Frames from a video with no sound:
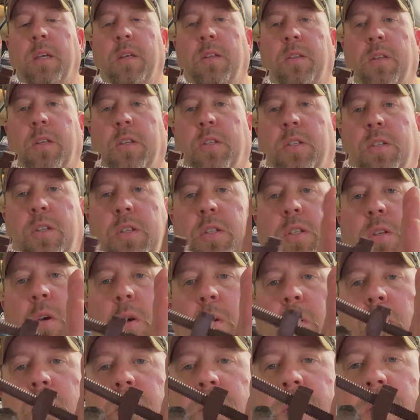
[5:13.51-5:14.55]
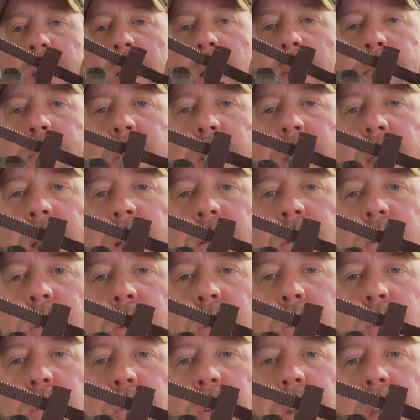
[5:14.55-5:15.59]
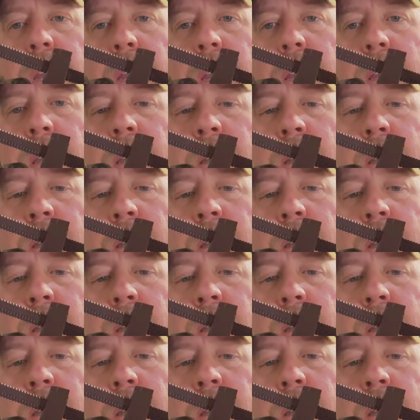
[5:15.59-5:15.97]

This just holds it up against the tree